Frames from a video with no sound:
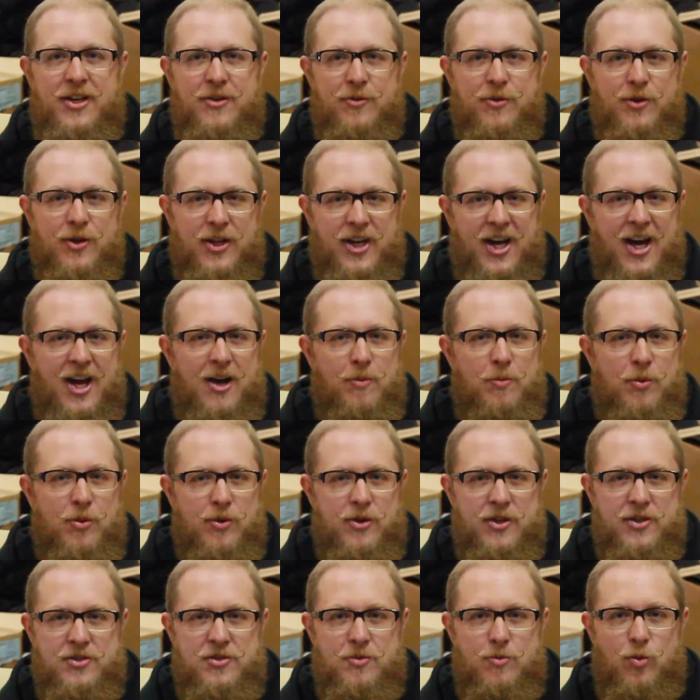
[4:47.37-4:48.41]
You really gotta
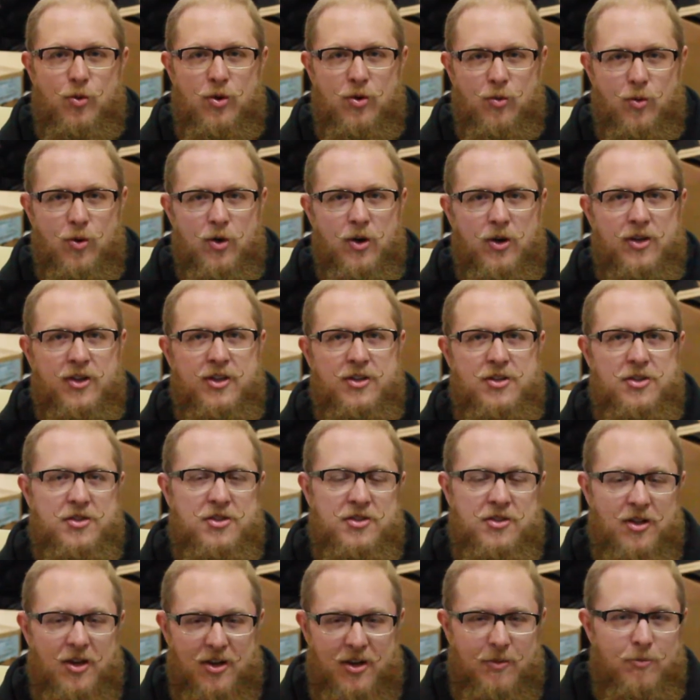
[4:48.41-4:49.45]
put in some more work than
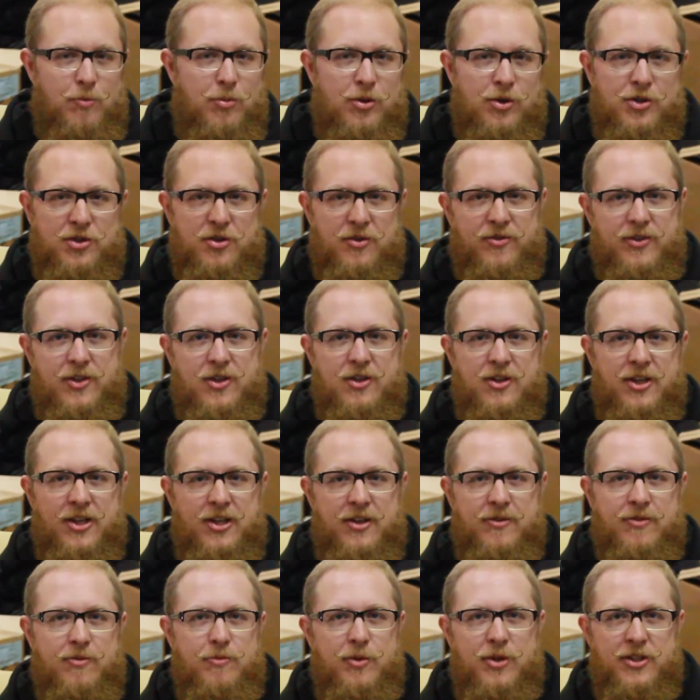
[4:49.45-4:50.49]
just a push or a click
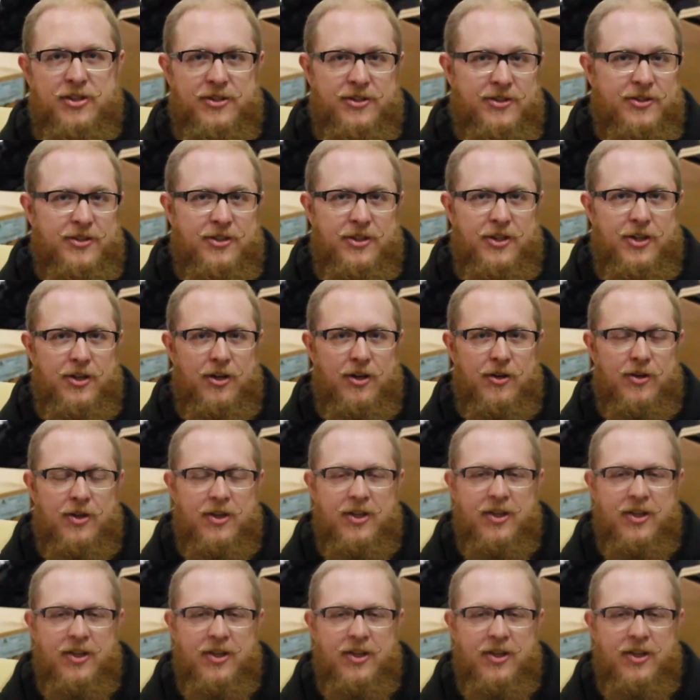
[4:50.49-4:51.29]
of a button, you know?